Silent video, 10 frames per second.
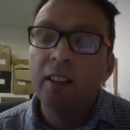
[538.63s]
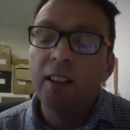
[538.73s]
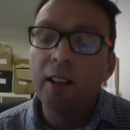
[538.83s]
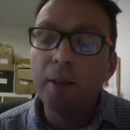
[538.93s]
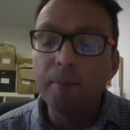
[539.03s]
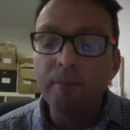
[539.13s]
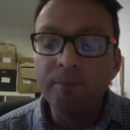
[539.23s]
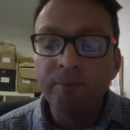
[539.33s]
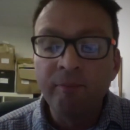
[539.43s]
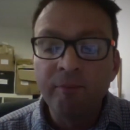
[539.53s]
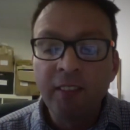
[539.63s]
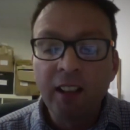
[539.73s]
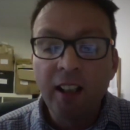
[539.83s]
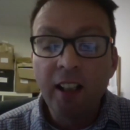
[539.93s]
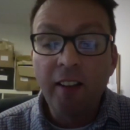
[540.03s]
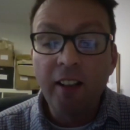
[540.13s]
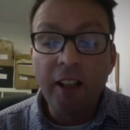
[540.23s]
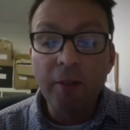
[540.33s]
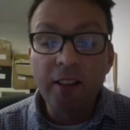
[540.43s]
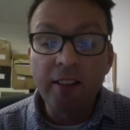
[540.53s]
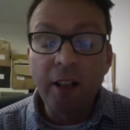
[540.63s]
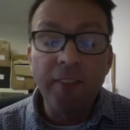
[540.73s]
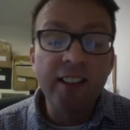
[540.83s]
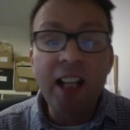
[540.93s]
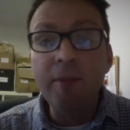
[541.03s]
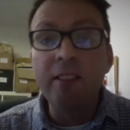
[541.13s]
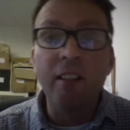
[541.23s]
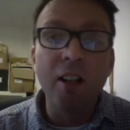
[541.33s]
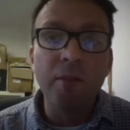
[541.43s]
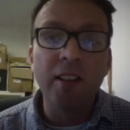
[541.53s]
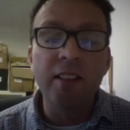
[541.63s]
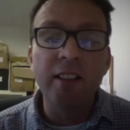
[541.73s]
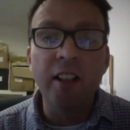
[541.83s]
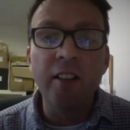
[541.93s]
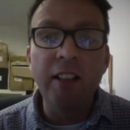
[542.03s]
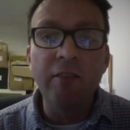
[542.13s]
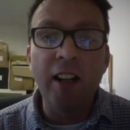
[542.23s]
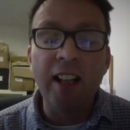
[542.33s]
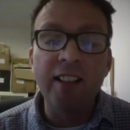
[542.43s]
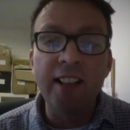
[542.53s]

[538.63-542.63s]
Um, and that was that was the same time as you know he wrote essays